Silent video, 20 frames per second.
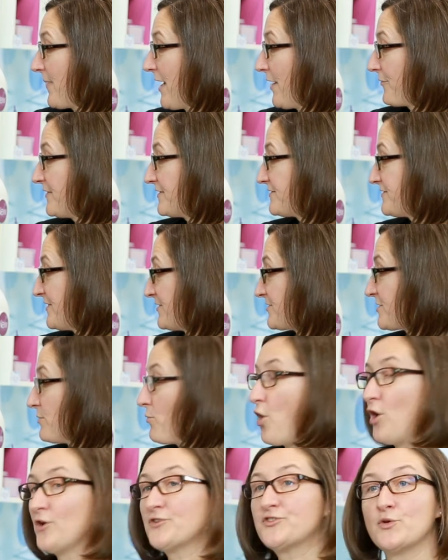about this
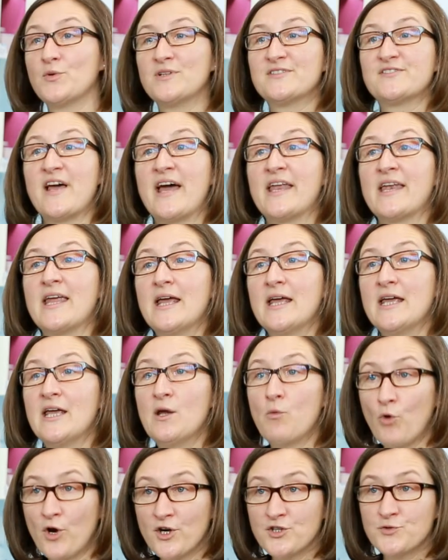system also is that
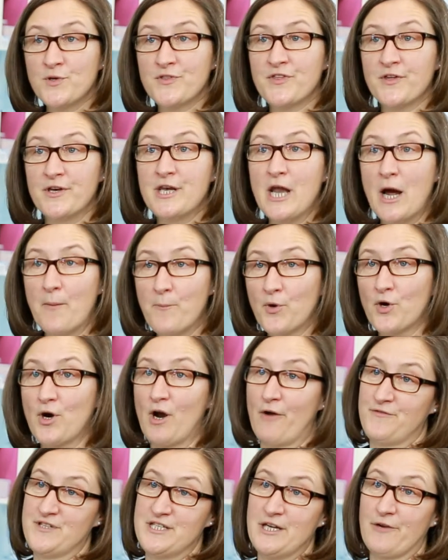it works with a number
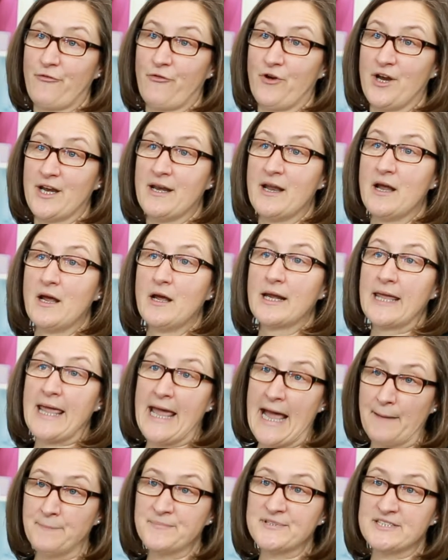of different
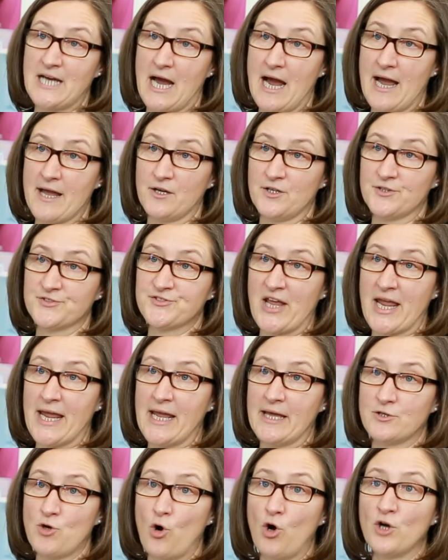cap styles
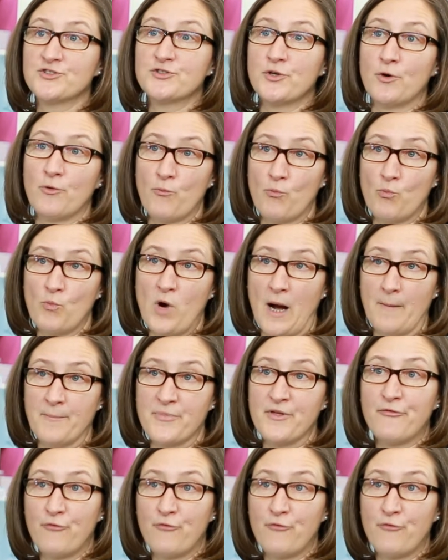and also um,